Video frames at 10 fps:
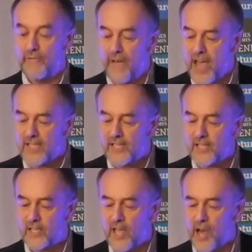
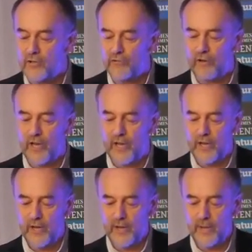Vest country,
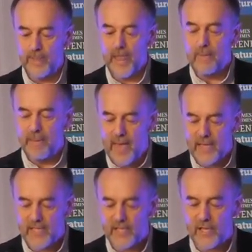
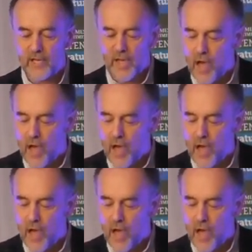best